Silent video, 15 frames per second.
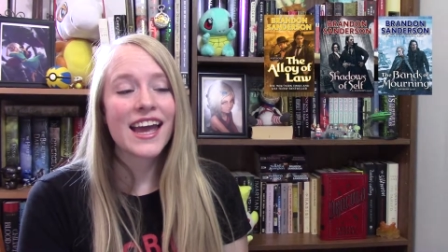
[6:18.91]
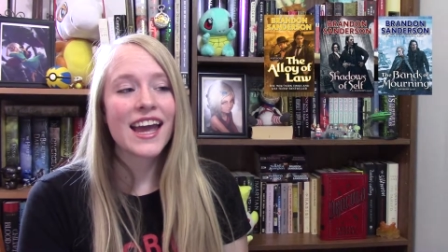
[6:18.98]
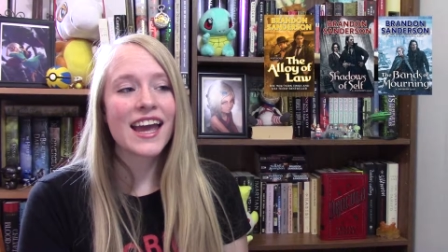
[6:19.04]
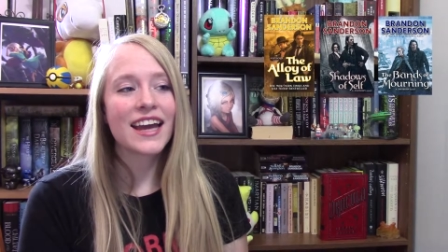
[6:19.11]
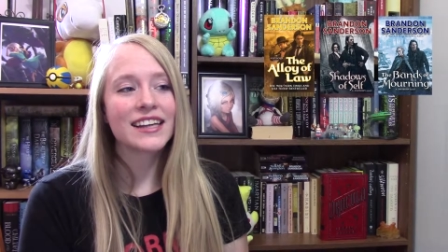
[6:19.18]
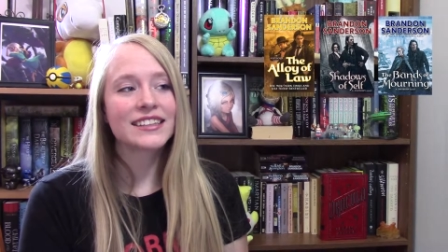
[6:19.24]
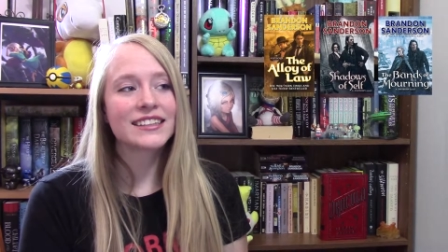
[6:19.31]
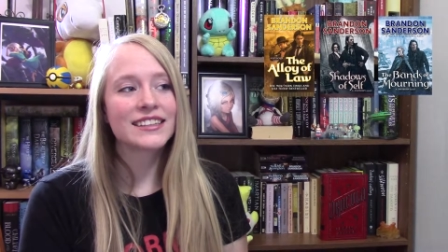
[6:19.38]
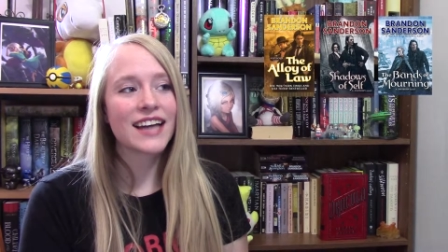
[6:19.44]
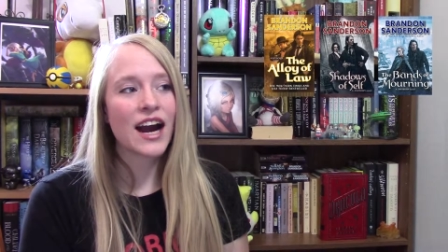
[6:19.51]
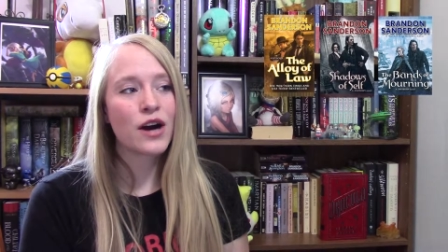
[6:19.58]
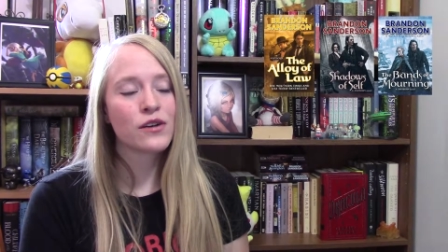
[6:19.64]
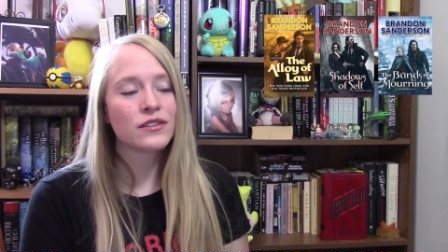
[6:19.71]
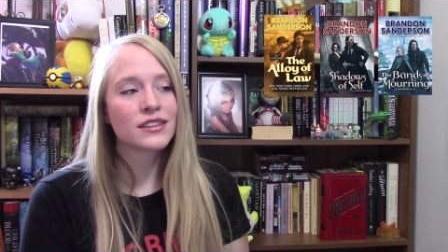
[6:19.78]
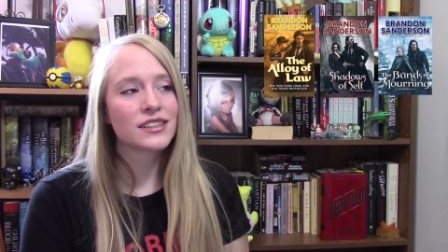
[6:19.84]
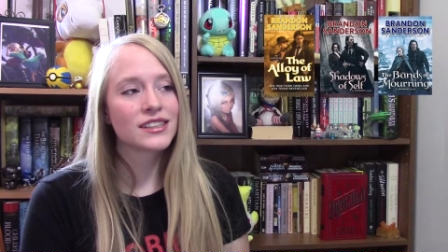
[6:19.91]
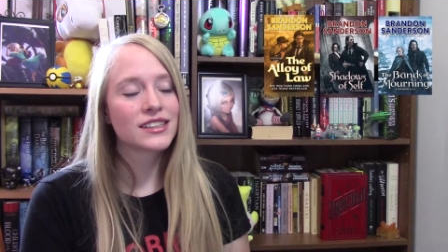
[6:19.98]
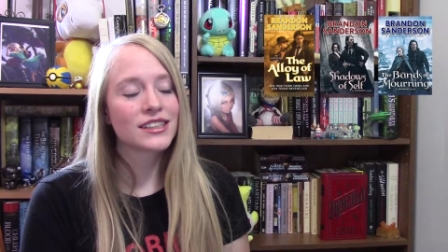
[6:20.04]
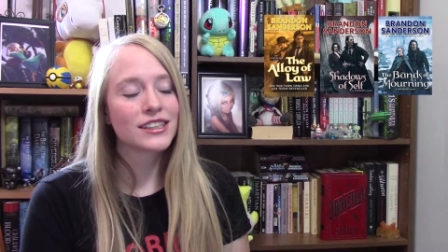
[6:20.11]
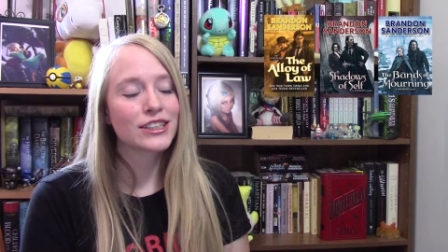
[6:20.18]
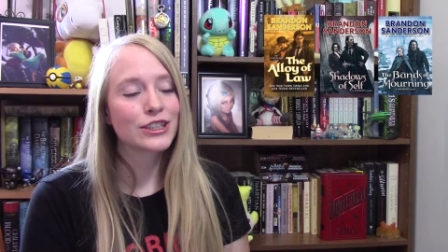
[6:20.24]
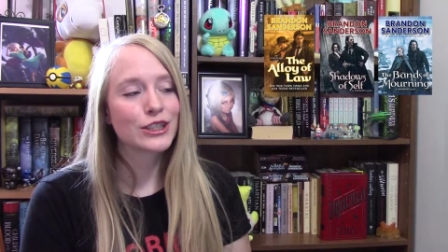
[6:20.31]
it sounds
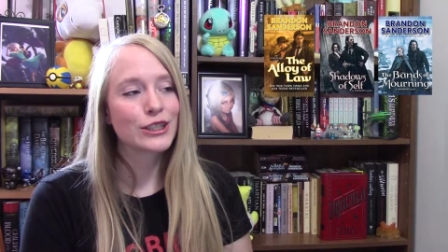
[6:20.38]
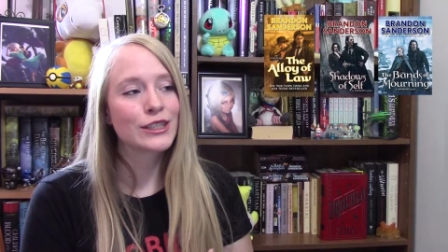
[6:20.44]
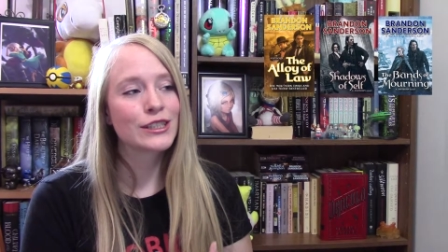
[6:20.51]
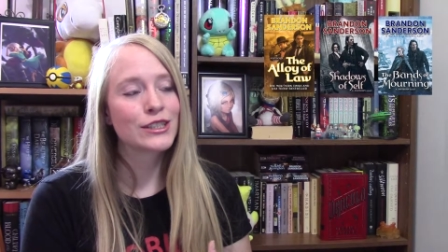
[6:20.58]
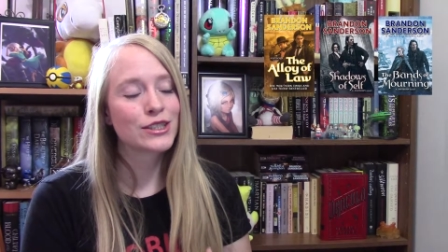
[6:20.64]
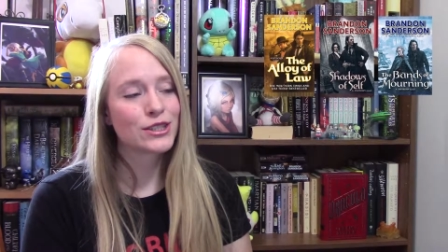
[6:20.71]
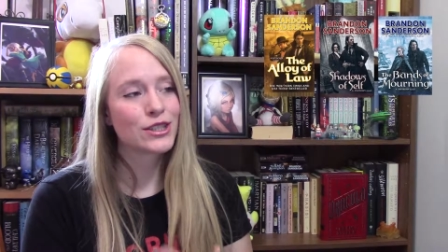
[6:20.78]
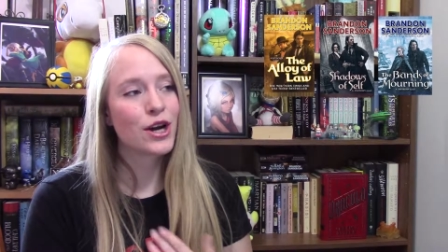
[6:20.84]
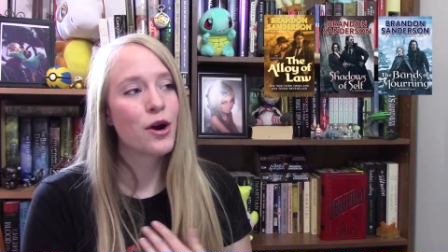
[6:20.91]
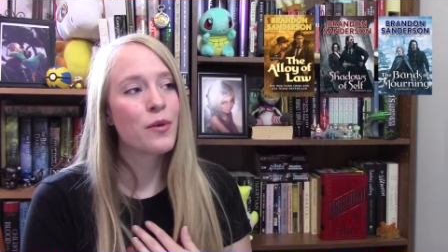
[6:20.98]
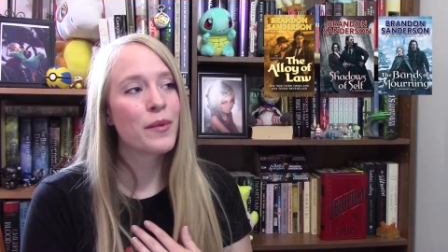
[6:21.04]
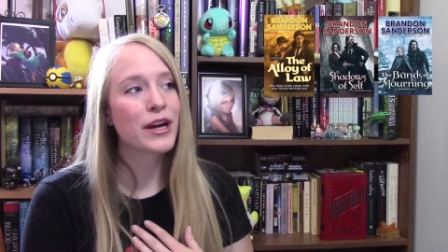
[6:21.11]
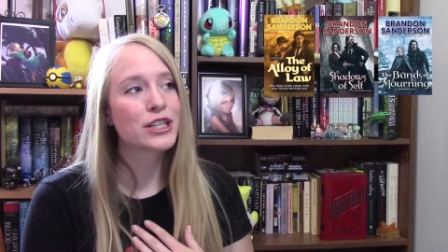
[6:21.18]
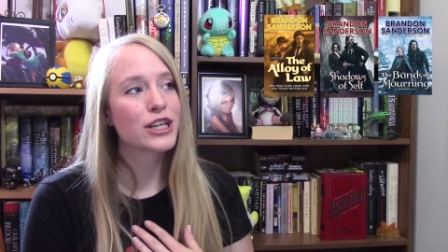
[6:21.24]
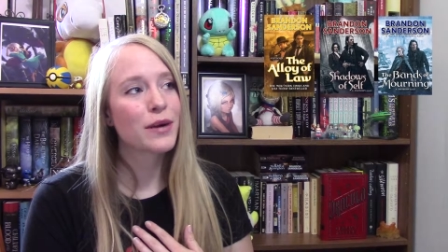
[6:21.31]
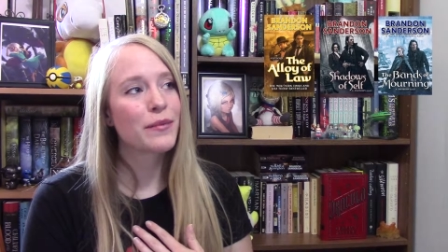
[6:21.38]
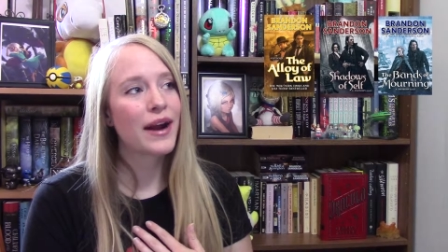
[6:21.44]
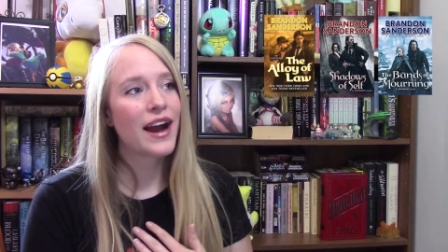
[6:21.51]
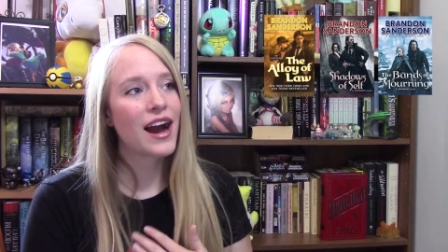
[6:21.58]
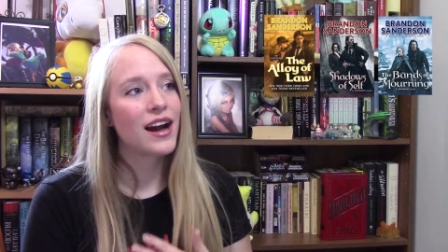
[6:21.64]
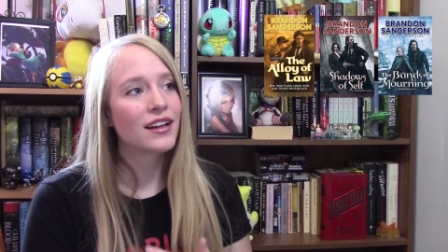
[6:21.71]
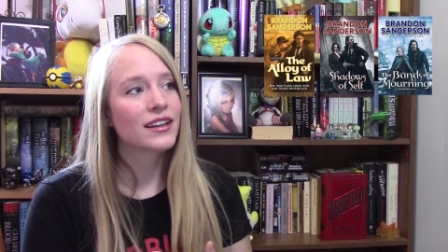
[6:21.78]
just so much up my
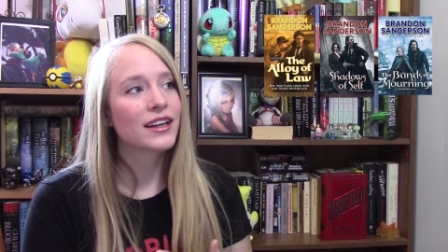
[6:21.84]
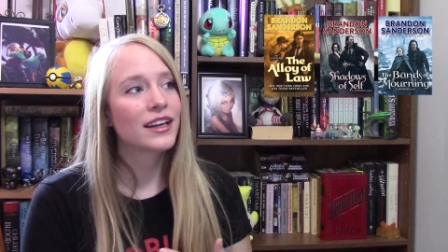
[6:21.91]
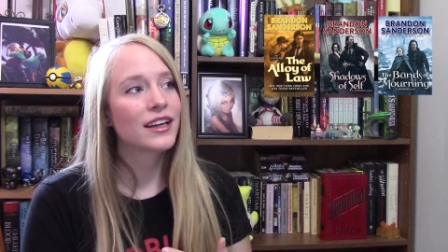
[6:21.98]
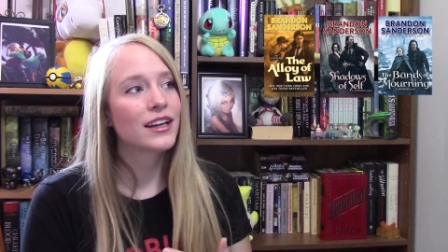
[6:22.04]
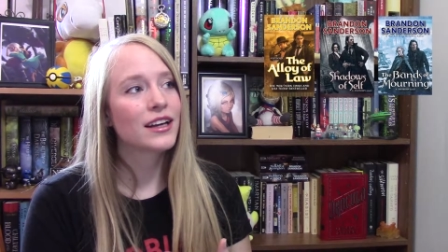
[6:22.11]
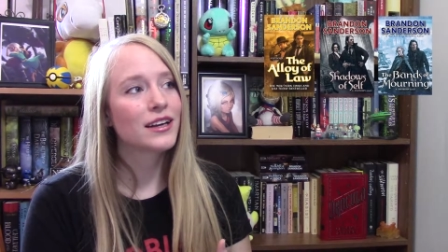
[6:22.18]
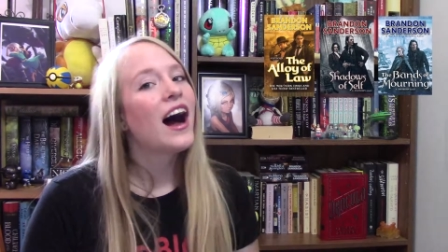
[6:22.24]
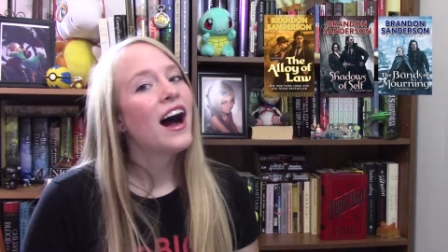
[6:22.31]
alley.